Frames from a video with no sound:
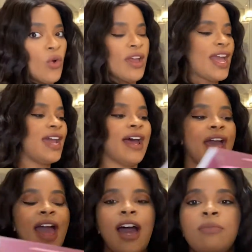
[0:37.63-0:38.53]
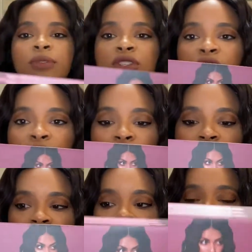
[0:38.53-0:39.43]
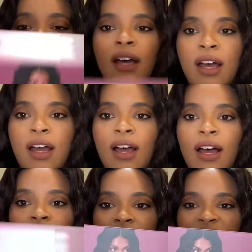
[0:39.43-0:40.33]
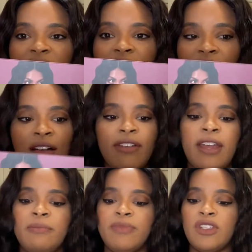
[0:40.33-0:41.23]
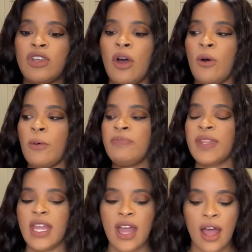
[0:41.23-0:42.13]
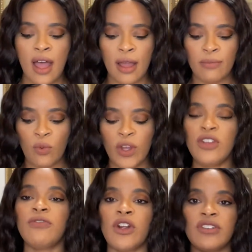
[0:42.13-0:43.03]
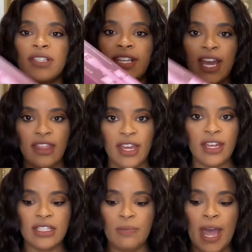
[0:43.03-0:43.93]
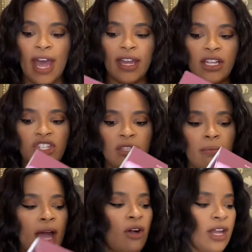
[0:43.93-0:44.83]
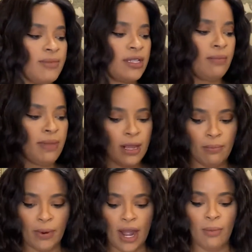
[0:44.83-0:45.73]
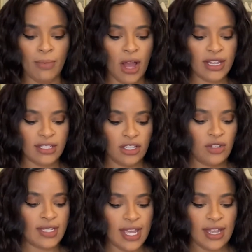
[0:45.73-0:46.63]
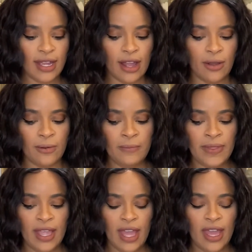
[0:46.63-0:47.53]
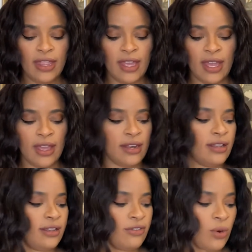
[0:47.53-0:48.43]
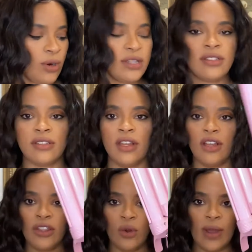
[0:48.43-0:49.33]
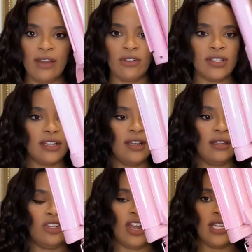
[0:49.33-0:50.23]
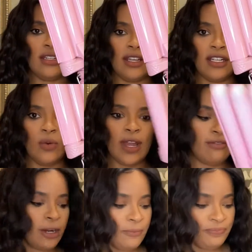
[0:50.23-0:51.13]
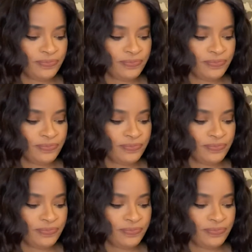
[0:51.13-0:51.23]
And I absolutely love it. So when you first get this package in the mail, it comes in a big brown box and you take it out. And then of course the waver's in it, your handy dandy waver.